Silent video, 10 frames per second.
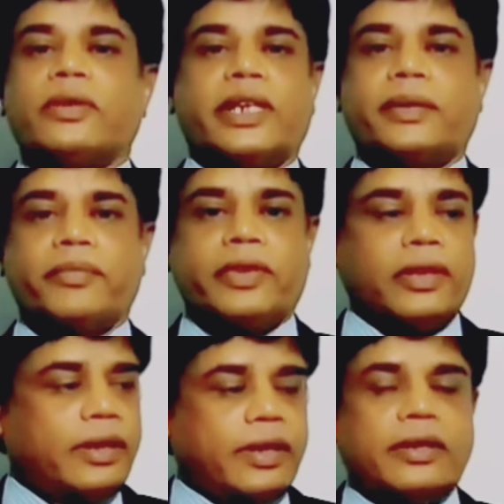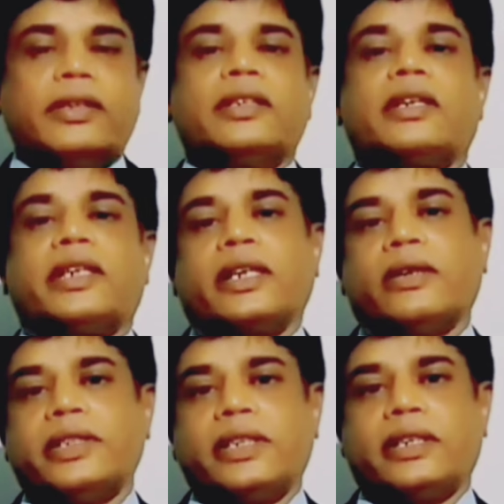Okay, these are the
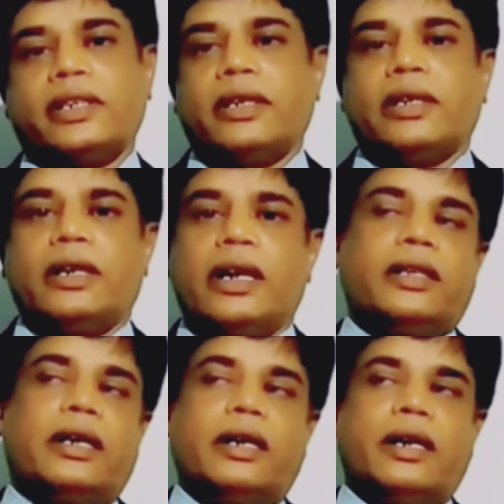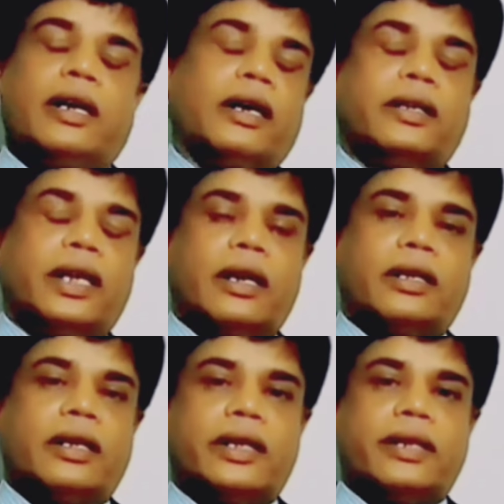technologies are there. Other
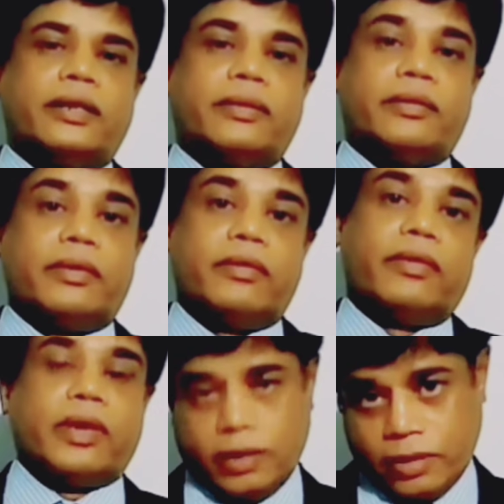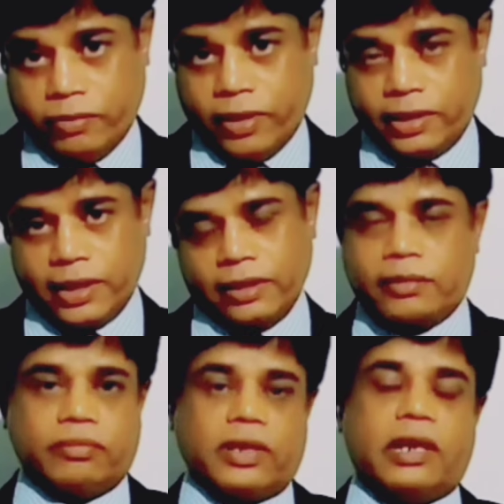than
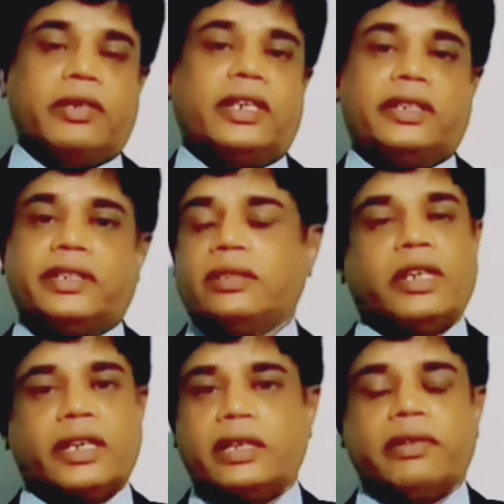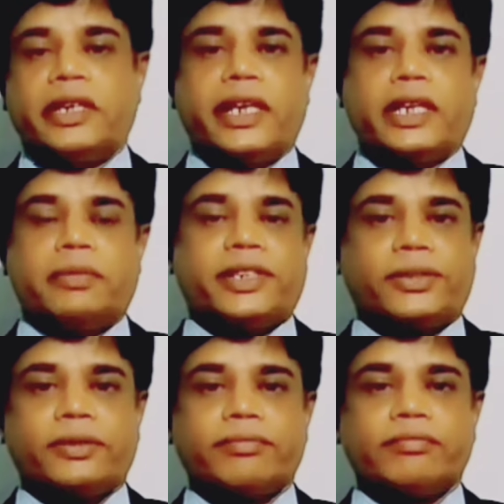further commercialization marketing will be taking
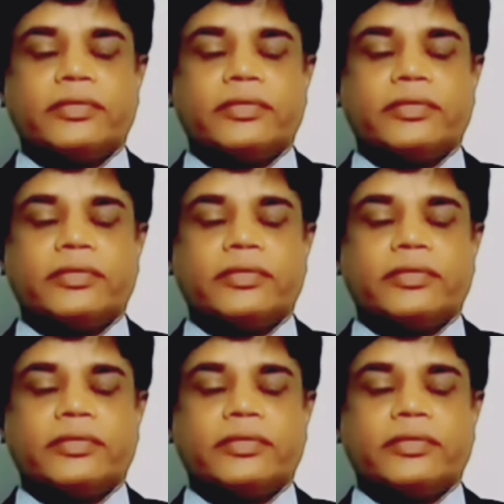place.